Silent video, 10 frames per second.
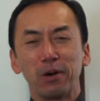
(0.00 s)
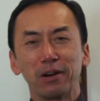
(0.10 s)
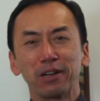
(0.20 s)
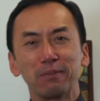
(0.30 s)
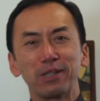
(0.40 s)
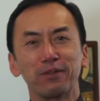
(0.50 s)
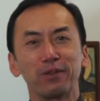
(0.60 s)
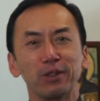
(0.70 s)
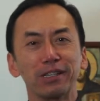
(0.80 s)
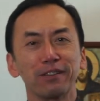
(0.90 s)
Welcome to
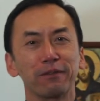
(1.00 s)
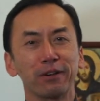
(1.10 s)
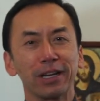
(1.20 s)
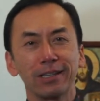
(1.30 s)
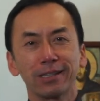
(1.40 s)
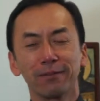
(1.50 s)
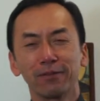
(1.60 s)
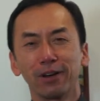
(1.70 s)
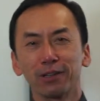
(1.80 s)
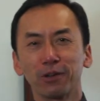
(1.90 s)
Fullness of Grace. I'm
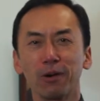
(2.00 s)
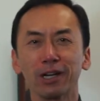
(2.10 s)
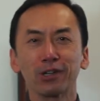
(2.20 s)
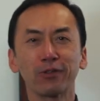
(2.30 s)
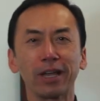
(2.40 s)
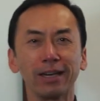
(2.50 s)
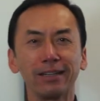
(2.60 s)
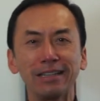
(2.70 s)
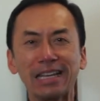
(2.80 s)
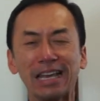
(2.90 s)
Father Quan
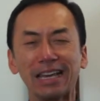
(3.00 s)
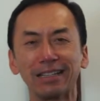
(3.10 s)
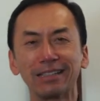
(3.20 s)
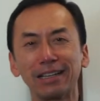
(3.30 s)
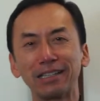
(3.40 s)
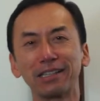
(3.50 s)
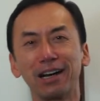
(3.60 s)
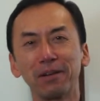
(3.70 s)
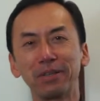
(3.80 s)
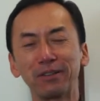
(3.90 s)
Tran, and today's
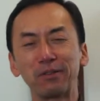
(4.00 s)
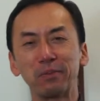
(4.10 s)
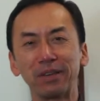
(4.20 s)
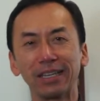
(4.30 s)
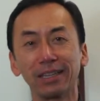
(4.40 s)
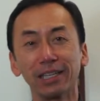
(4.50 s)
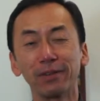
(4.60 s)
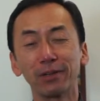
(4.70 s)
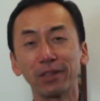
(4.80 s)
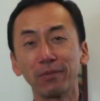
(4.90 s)
topic will be
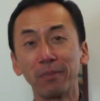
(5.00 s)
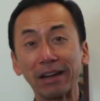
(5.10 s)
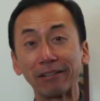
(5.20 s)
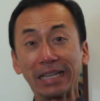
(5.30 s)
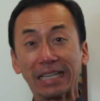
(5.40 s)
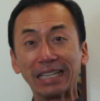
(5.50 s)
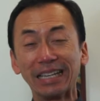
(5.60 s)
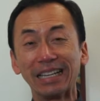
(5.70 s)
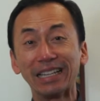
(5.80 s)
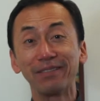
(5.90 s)
living with Mary,
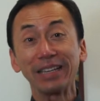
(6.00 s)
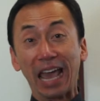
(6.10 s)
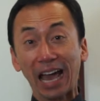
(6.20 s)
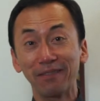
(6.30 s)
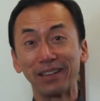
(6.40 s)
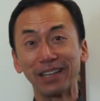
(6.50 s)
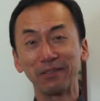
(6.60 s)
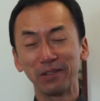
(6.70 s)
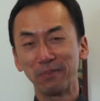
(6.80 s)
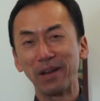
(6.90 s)
living Advent
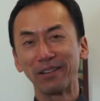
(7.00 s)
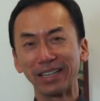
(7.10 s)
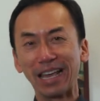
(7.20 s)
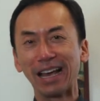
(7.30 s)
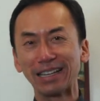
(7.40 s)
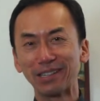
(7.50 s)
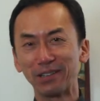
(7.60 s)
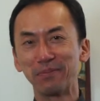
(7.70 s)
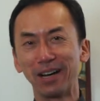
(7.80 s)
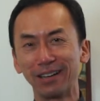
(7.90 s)
with Mary as
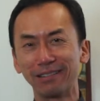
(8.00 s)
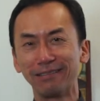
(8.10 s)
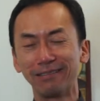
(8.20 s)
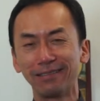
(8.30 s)
our model.